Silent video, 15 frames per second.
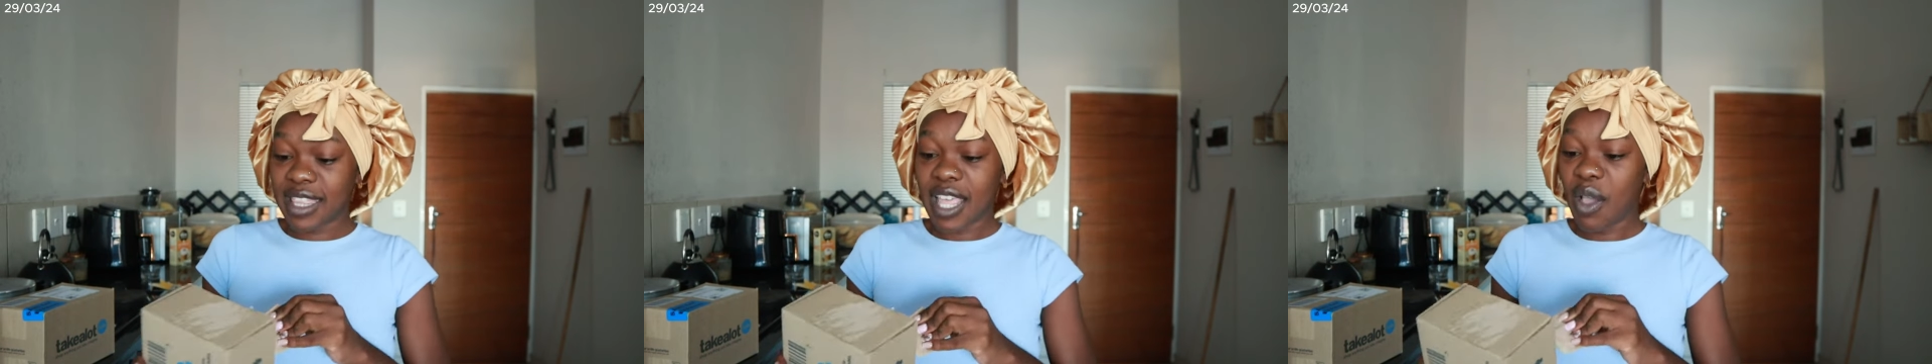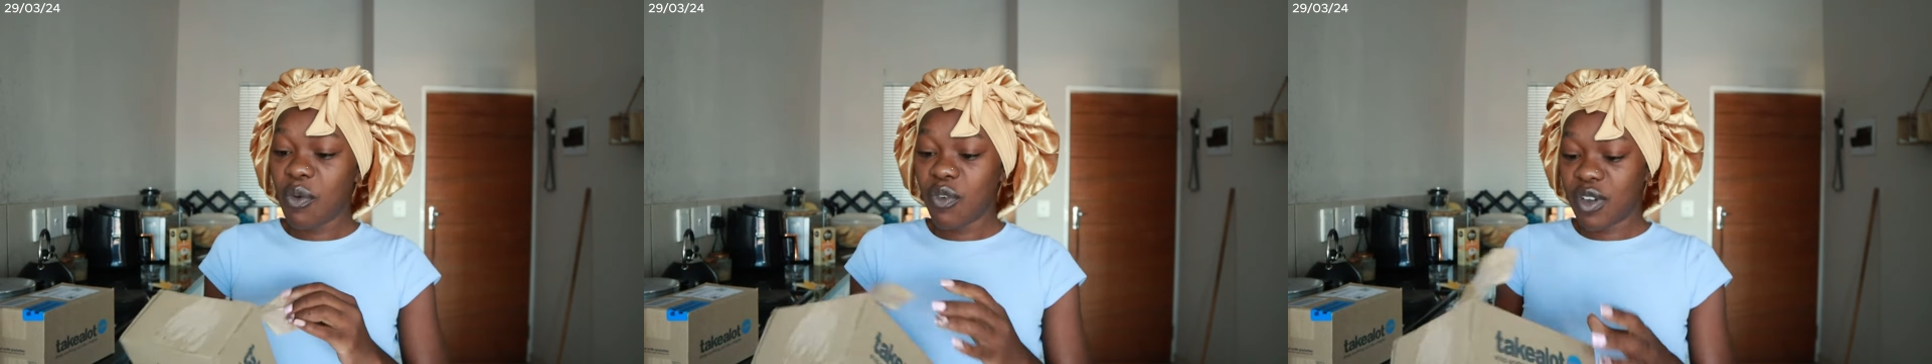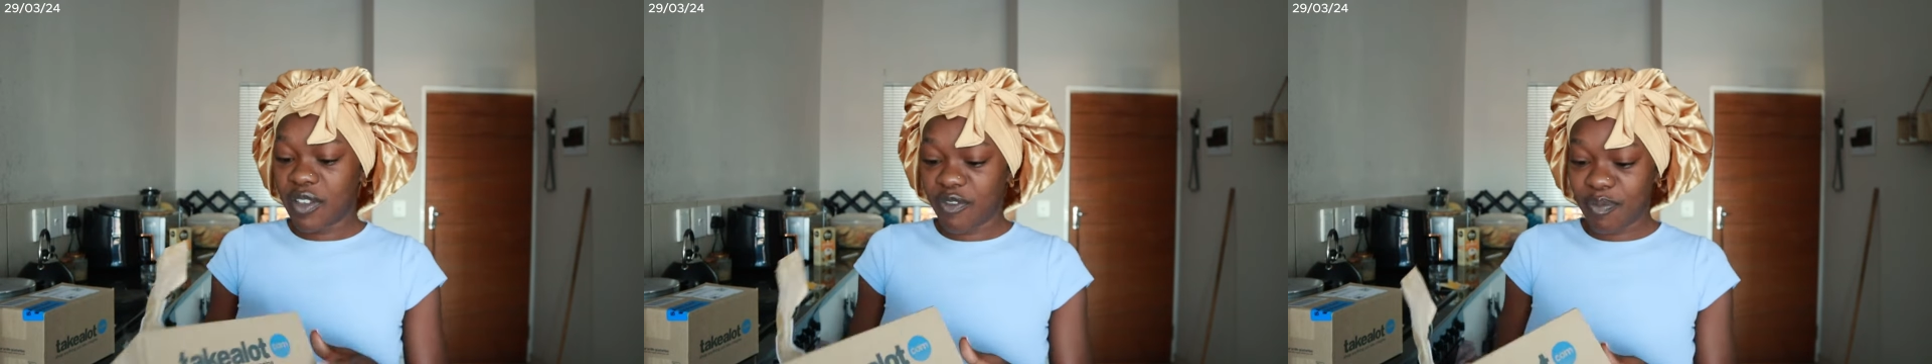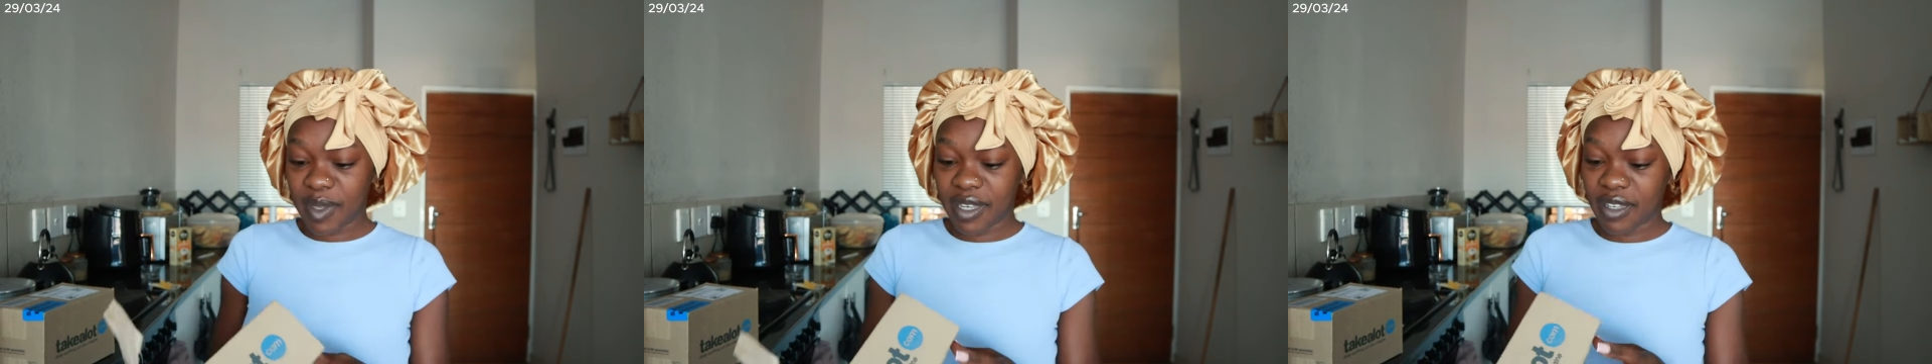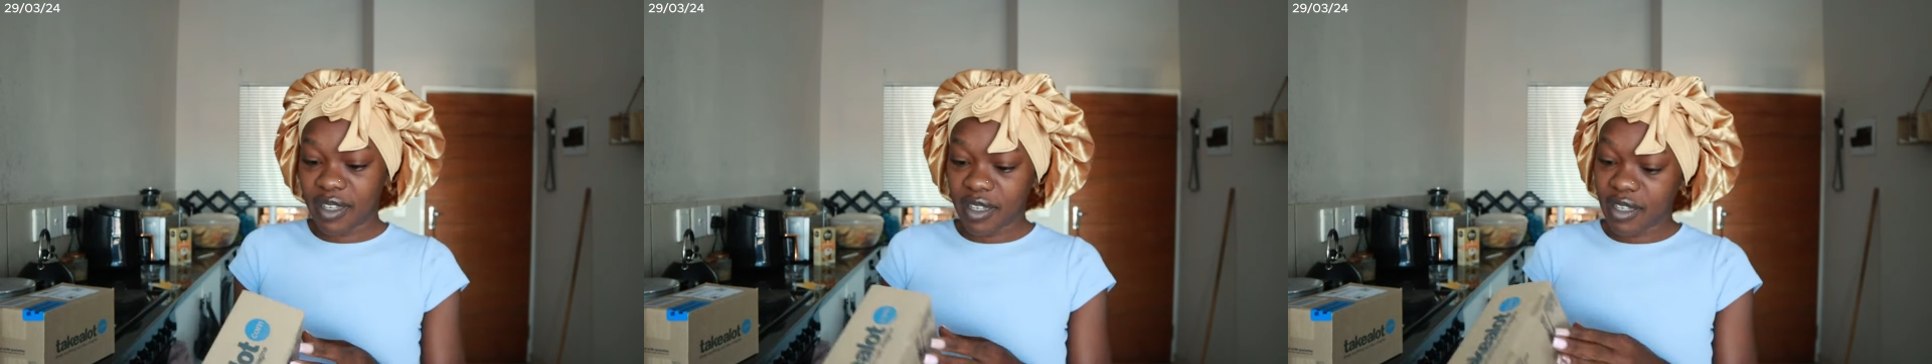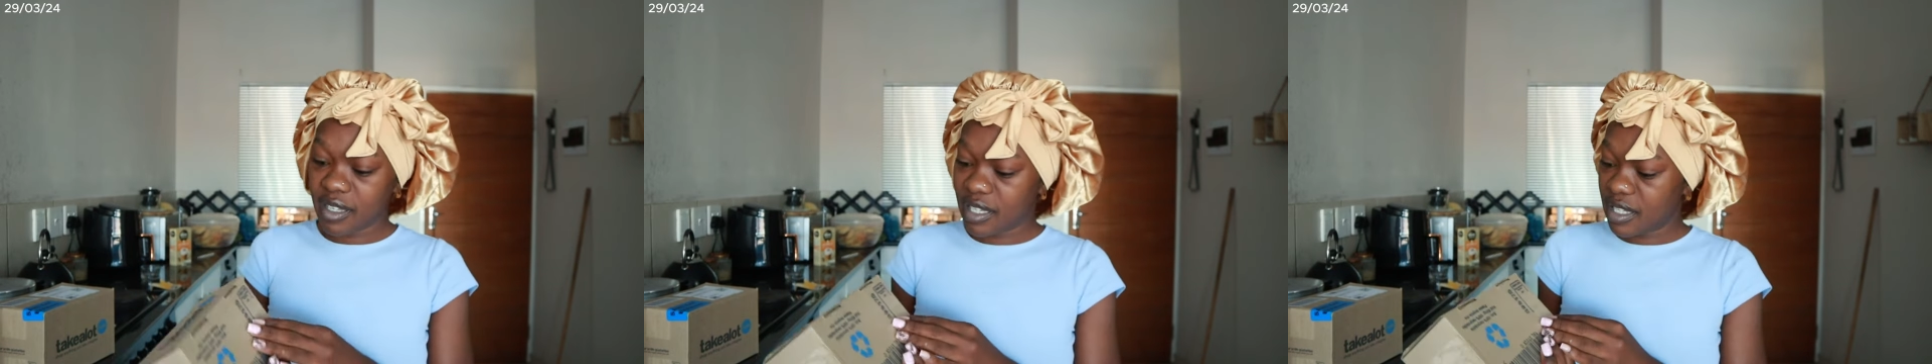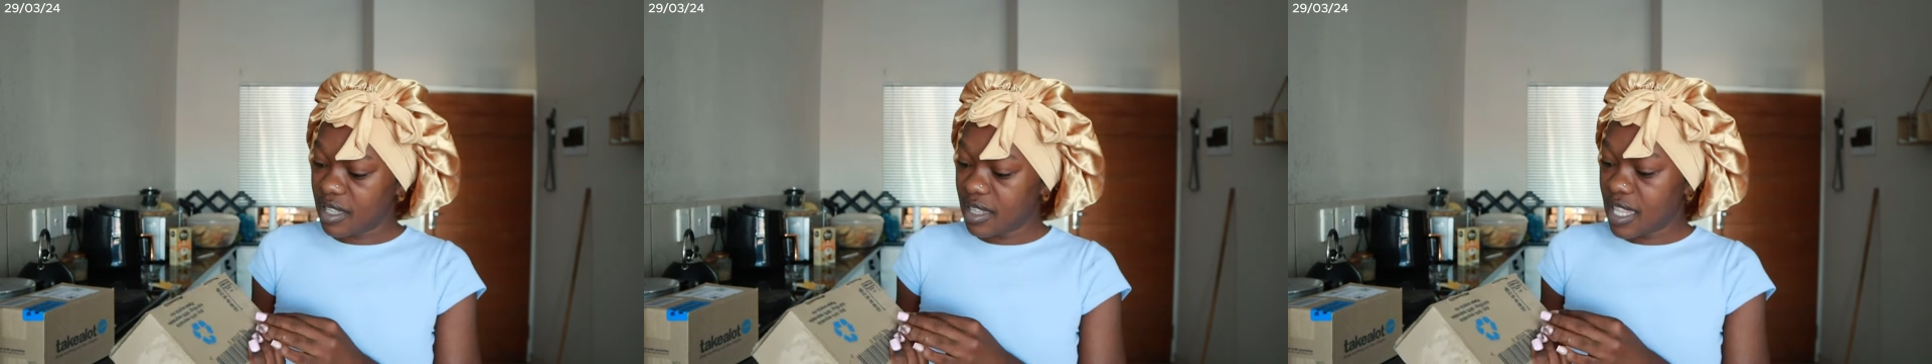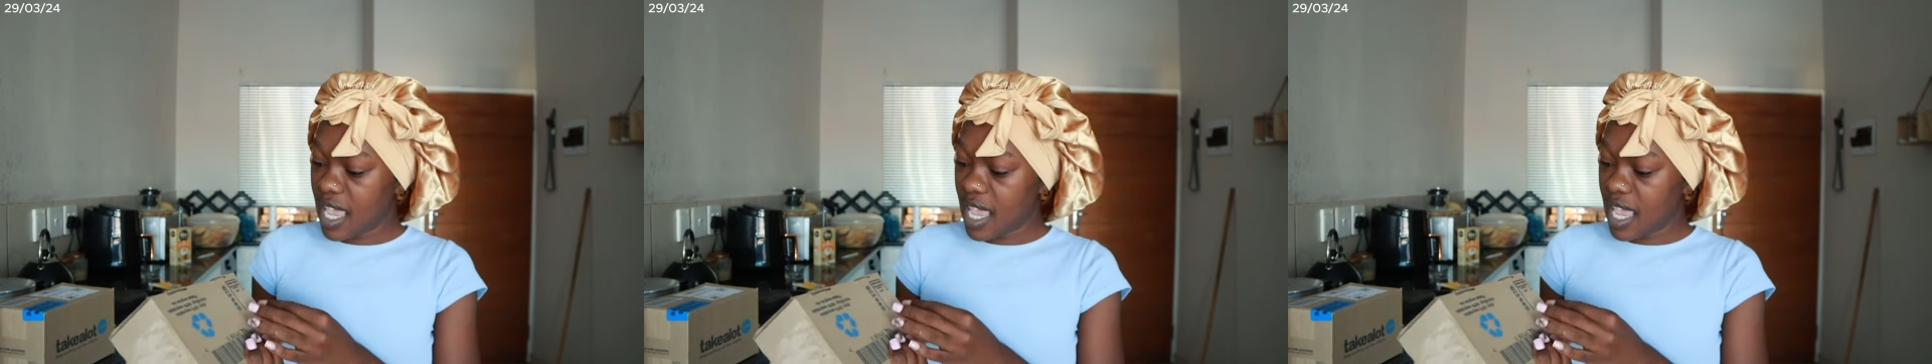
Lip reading: That would have been